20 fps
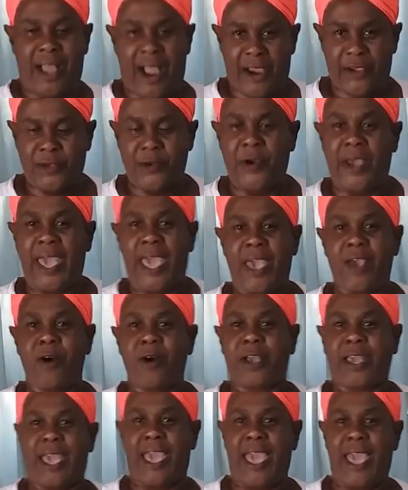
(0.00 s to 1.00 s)
Are you hey
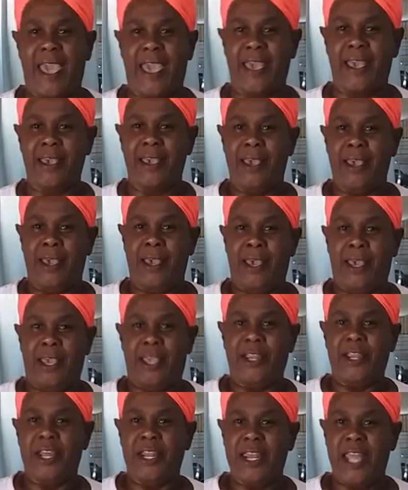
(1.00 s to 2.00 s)
okay?
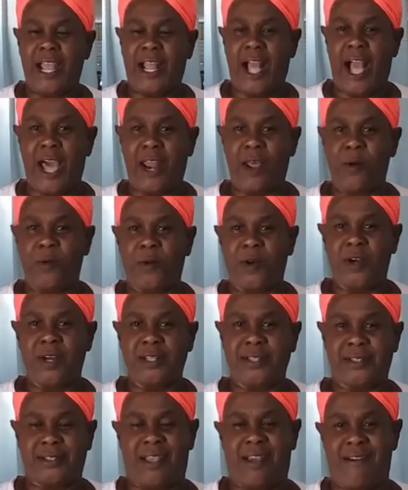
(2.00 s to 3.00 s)
In the neck of the
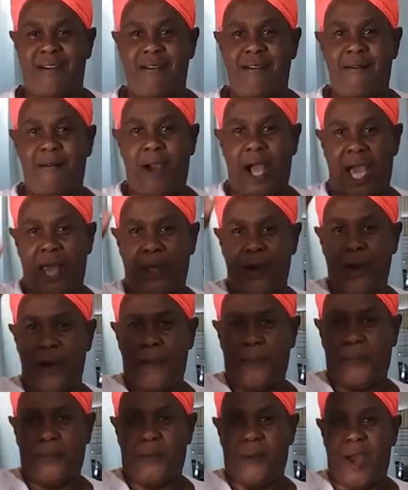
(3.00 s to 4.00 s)
woods? What
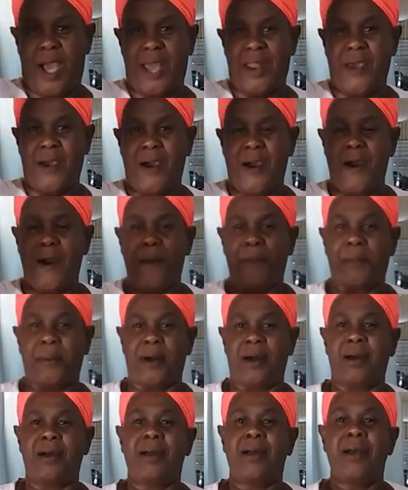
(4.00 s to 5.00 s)
up? What
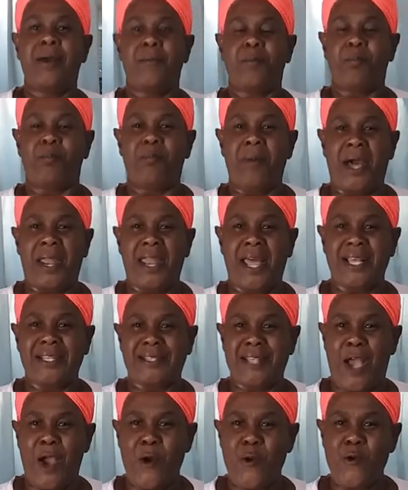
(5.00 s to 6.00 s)
up?
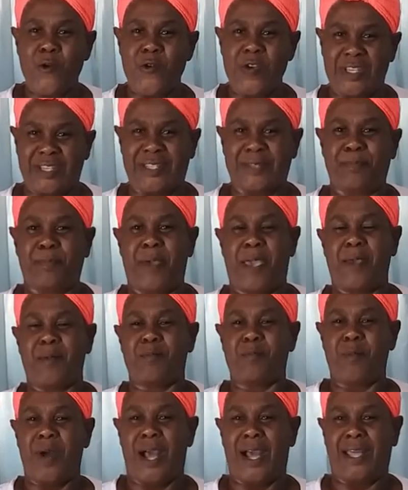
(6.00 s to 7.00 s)
Manners and
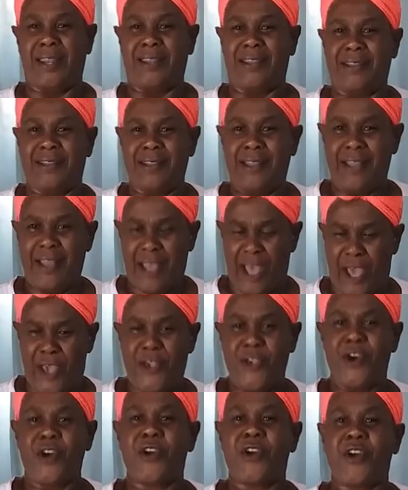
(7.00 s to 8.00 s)
respect, man. Hi,
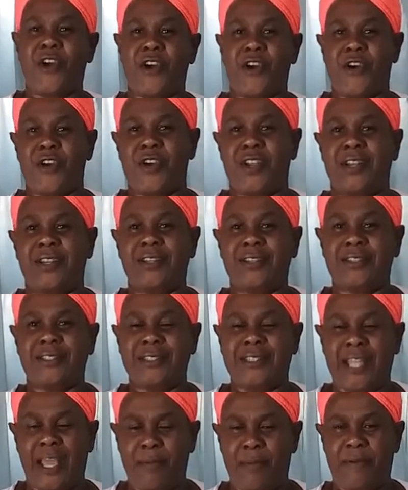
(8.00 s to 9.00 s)
your girl,
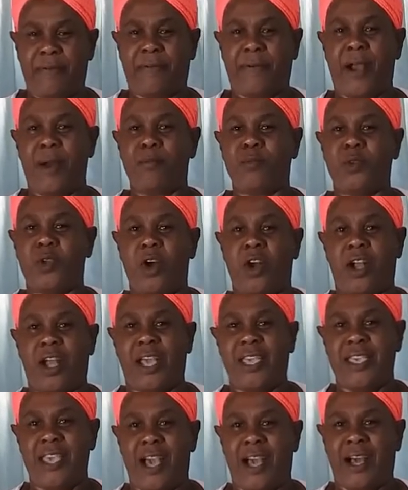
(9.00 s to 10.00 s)
Debbie from
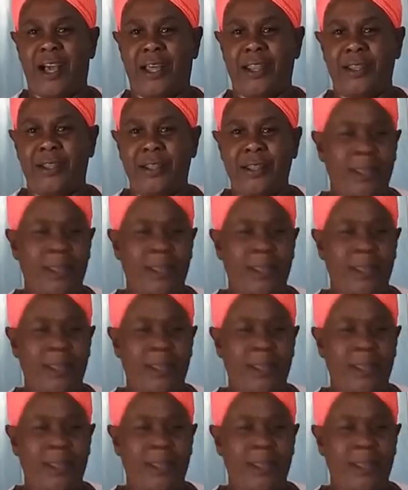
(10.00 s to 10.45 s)
Donga Yard.